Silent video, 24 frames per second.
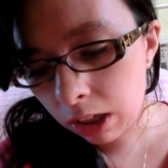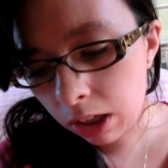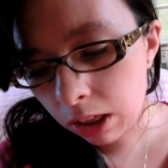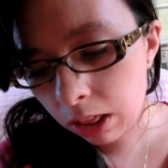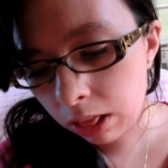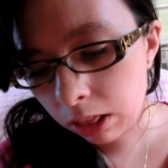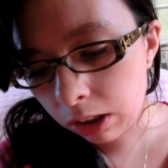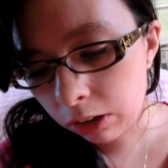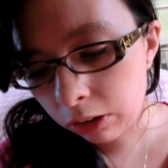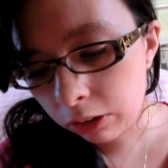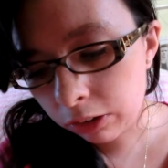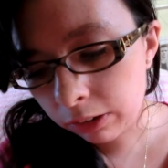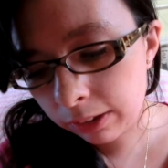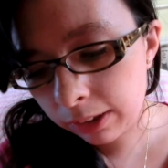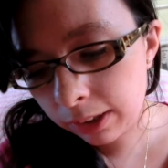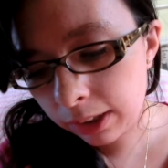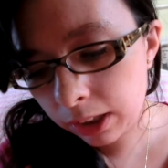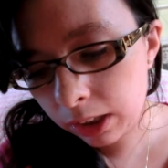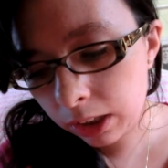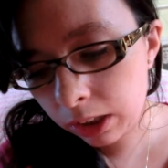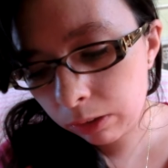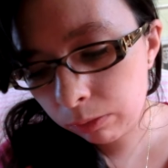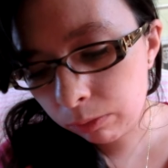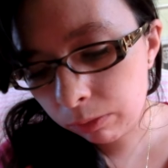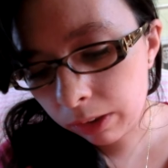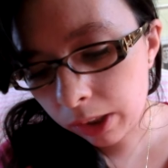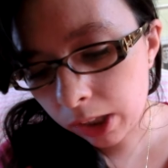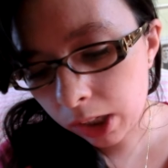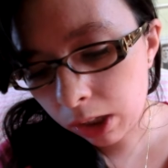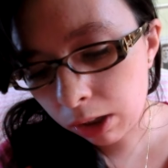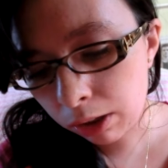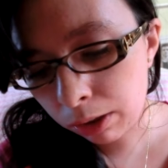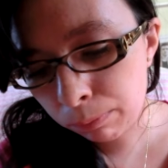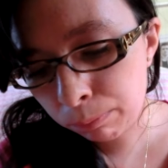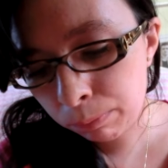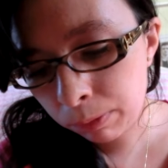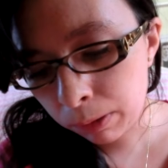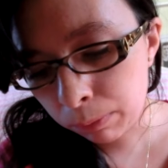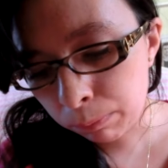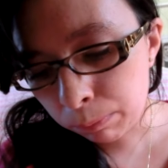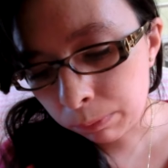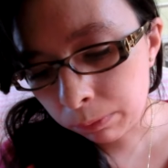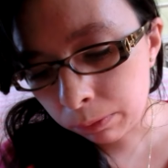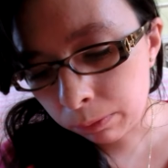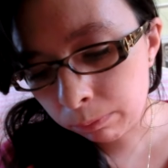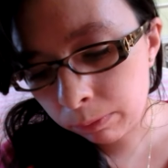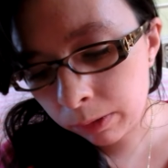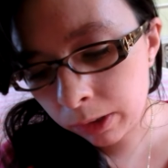literacy with young
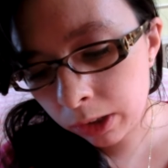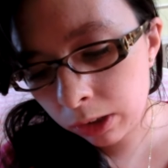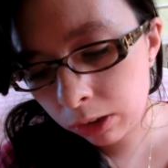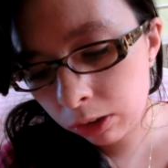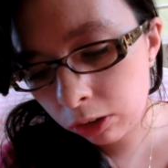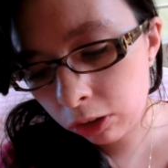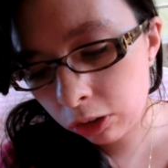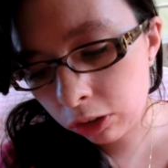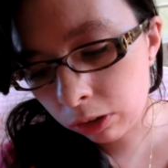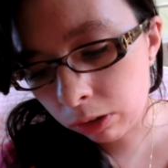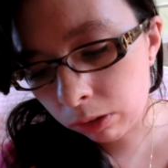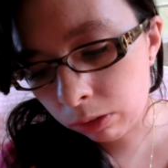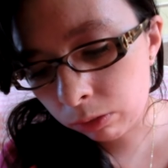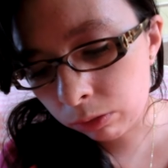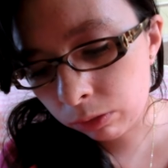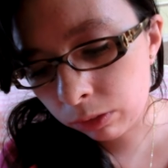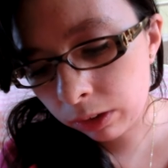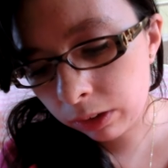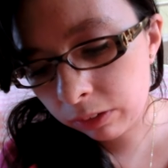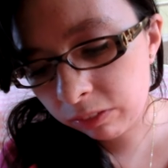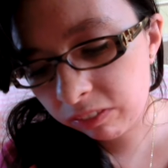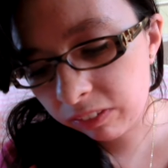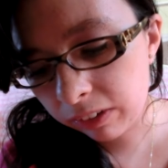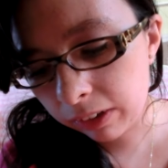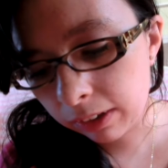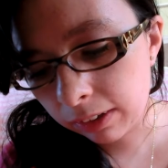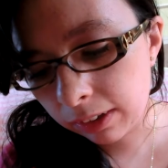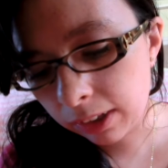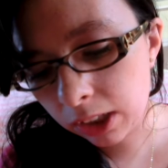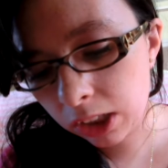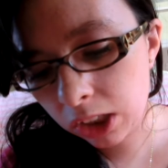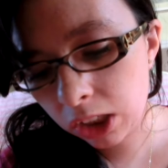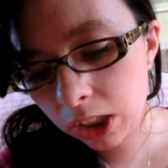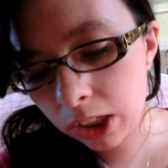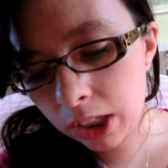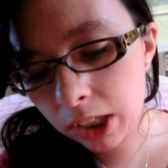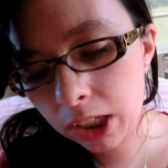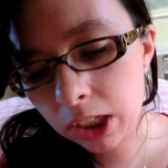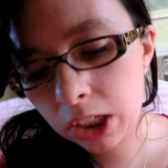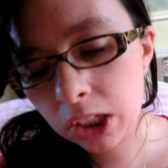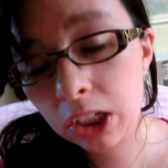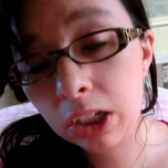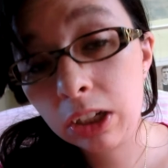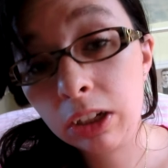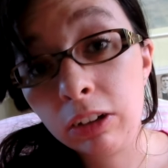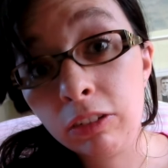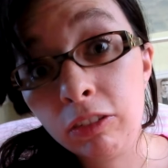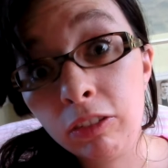people. Mr. Jones feels
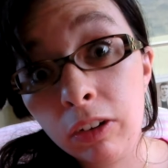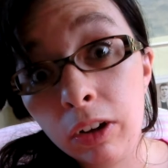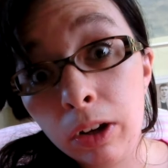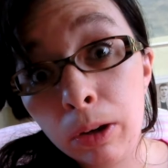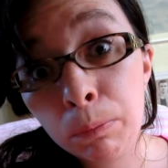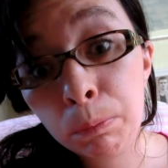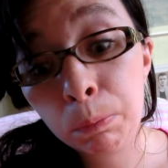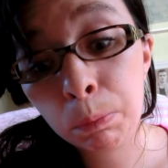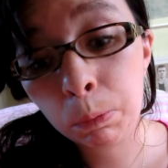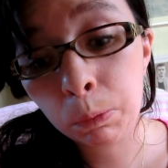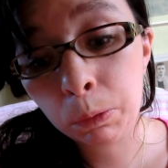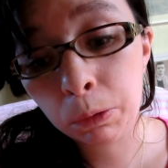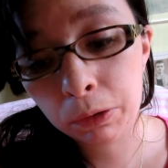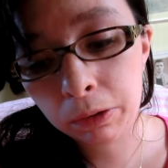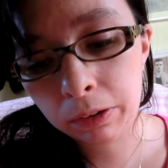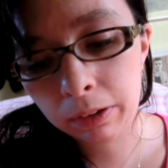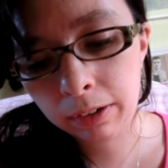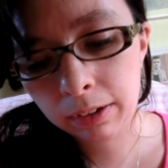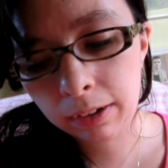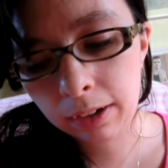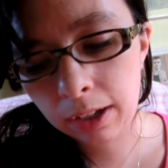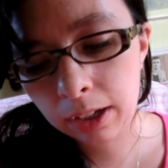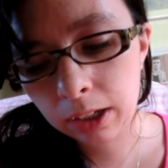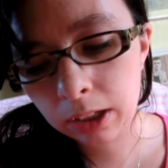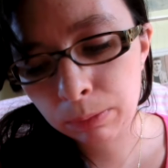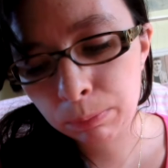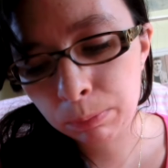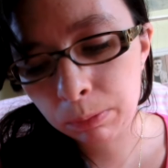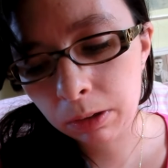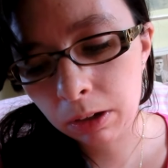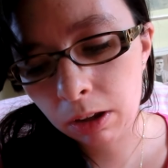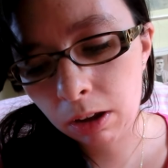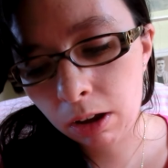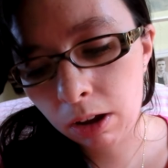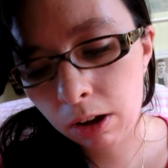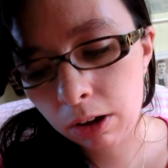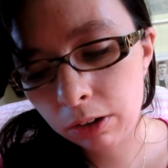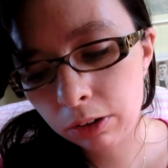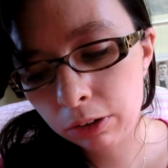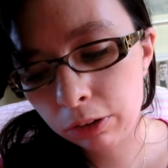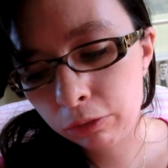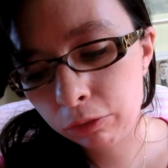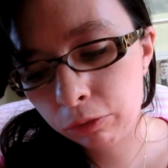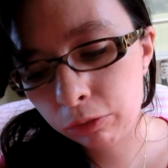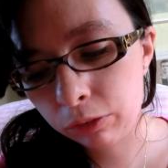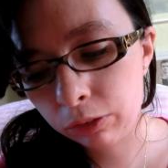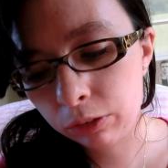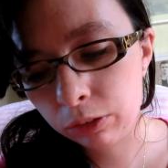education is very important and has been honored
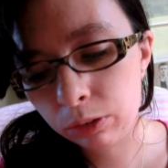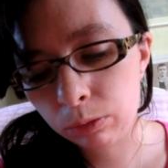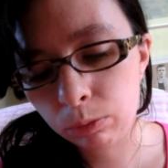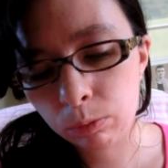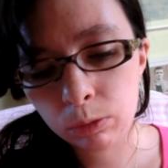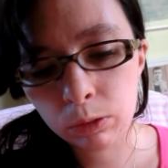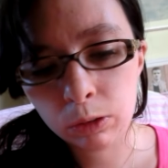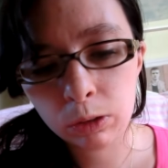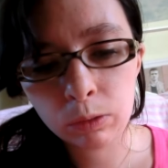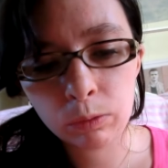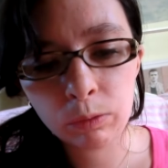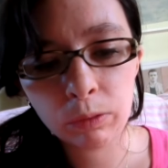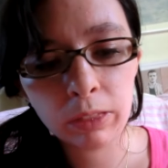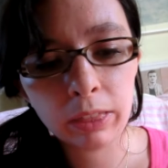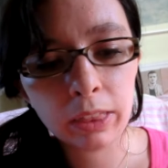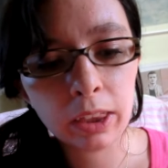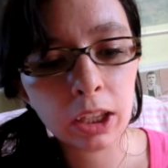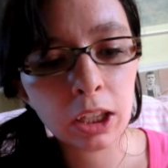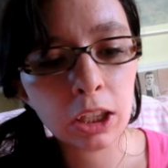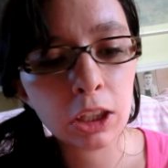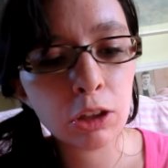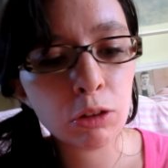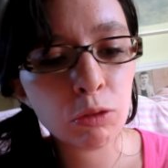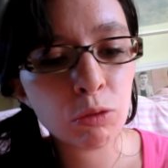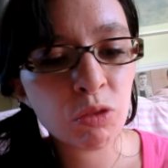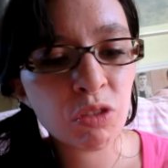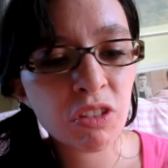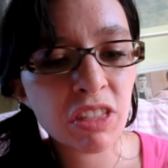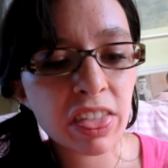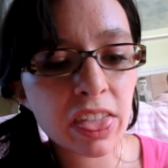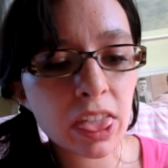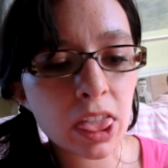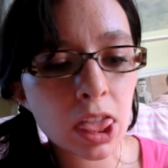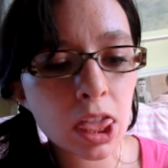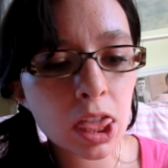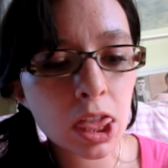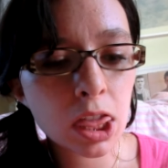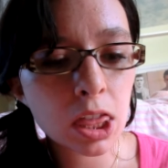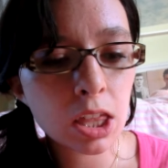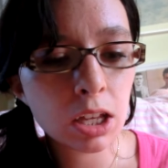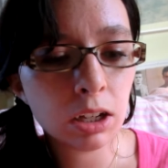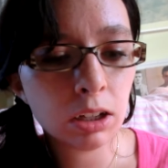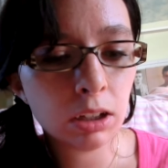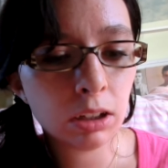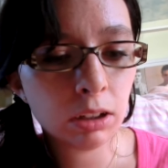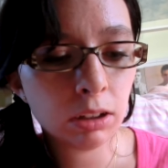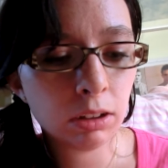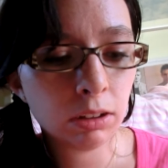for his work with the youth.
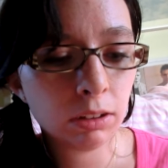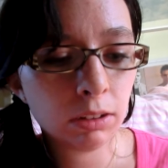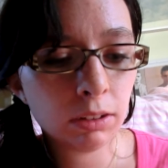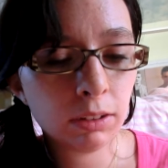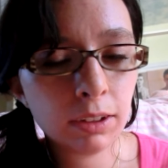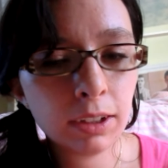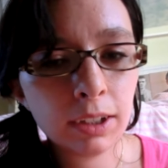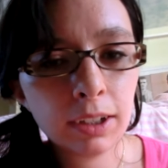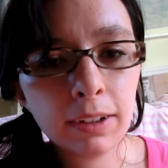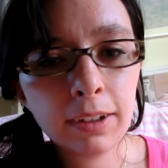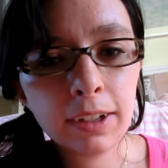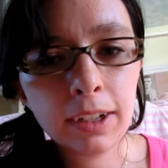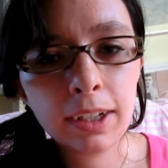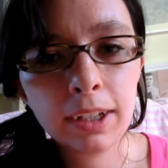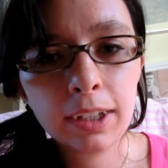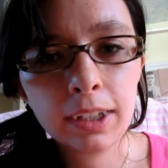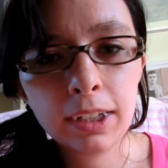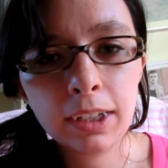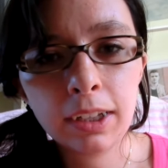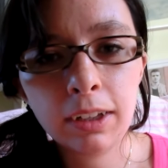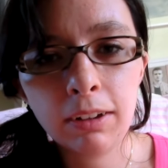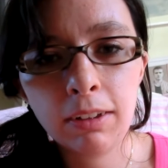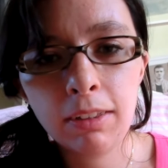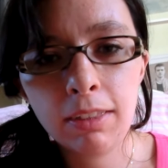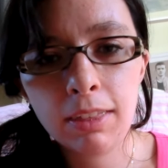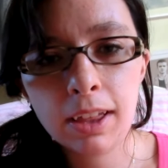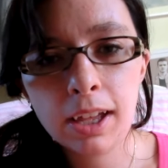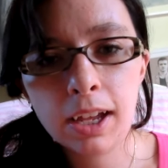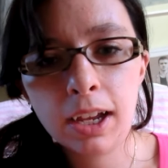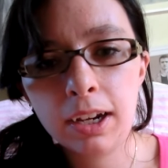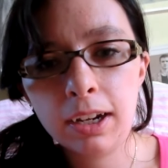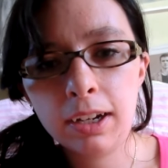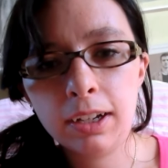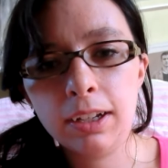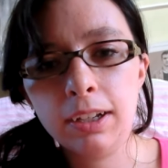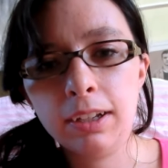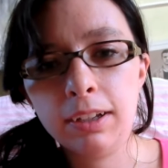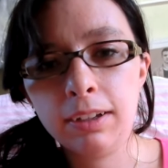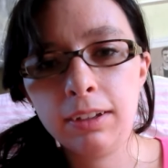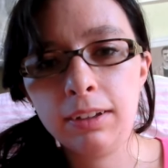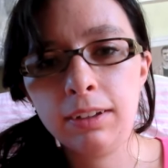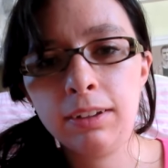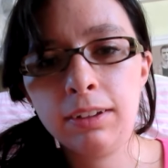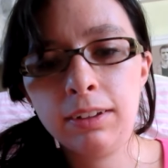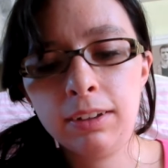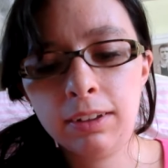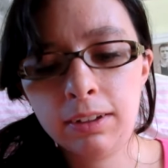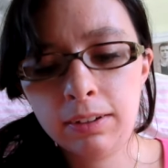So that
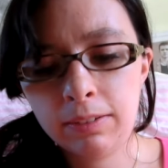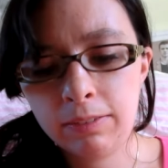is